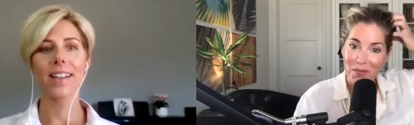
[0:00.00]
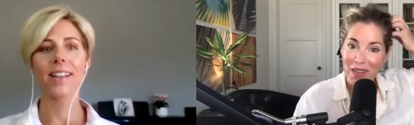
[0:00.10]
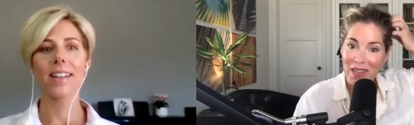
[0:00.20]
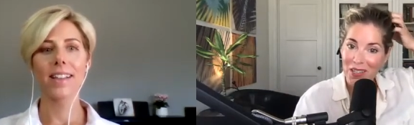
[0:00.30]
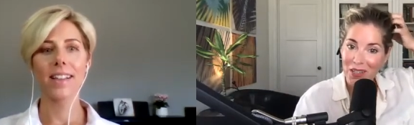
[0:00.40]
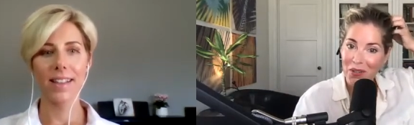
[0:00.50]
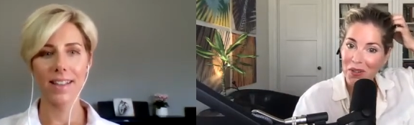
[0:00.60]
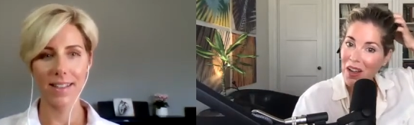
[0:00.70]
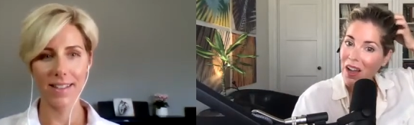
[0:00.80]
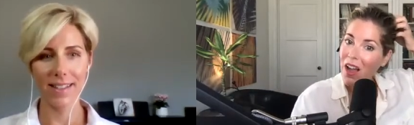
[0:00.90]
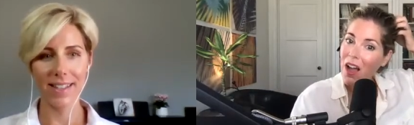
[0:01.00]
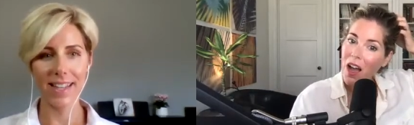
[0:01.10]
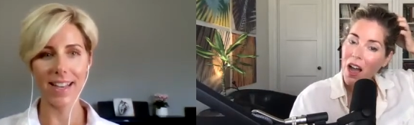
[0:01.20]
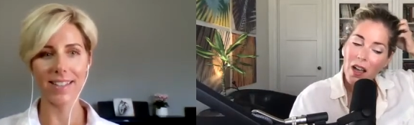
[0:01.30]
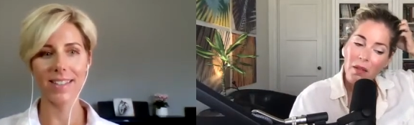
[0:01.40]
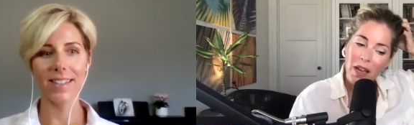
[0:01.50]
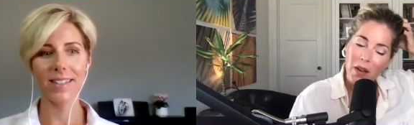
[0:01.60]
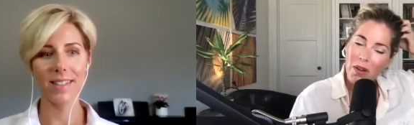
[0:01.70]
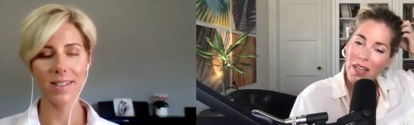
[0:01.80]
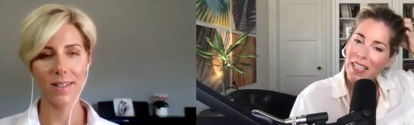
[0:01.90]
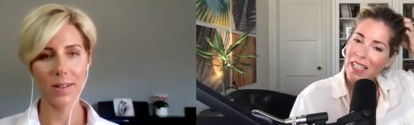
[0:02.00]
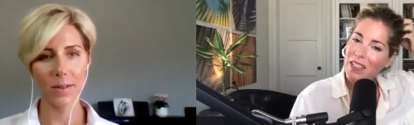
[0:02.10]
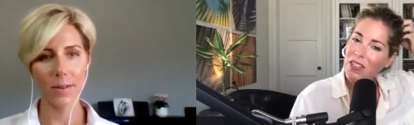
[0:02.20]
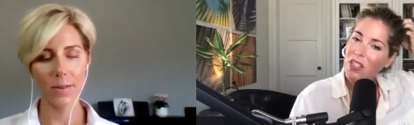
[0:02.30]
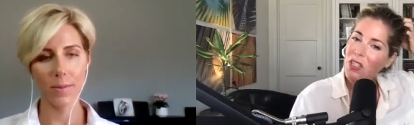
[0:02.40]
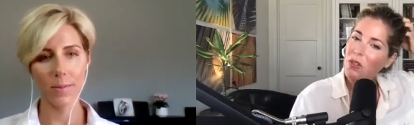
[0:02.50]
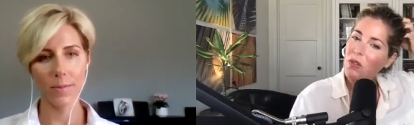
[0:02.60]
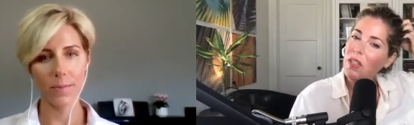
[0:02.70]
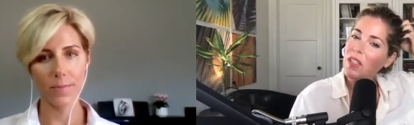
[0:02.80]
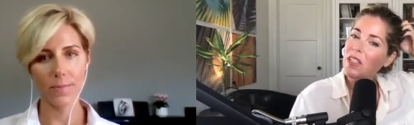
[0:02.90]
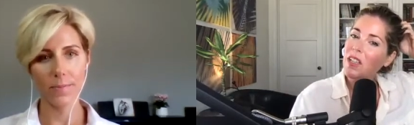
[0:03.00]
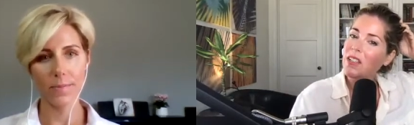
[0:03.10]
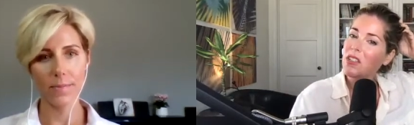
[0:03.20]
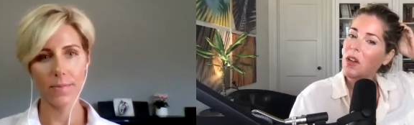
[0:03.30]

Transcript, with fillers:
Speaker 1: made you. Yes get into uh, so i